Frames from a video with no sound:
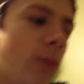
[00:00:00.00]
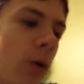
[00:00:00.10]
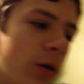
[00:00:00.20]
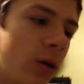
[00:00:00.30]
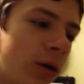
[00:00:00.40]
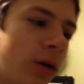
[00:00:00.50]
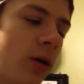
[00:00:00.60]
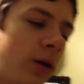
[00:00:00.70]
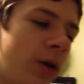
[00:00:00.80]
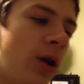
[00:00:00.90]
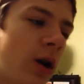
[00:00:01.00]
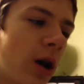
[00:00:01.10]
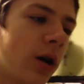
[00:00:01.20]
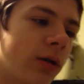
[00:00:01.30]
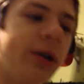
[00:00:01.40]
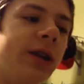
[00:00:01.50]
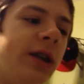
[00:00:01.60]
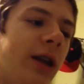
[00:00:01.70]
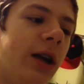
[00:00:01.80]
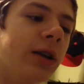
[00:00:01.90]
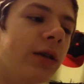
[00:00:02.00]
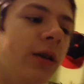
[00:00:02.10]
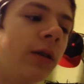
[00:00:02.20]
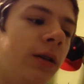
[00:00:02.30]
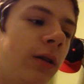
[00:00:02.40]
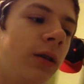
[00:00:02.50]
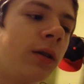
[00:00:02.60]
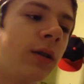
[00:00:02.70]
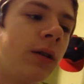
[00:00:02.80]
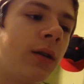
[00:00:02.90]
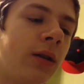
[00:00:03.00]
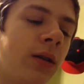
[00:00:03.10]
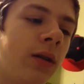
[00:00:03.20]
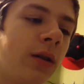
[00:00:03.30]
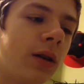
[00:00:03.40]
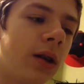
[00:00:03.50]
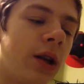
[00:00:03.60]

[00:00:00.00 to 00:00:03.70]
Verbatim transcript: more. I don't need anything. I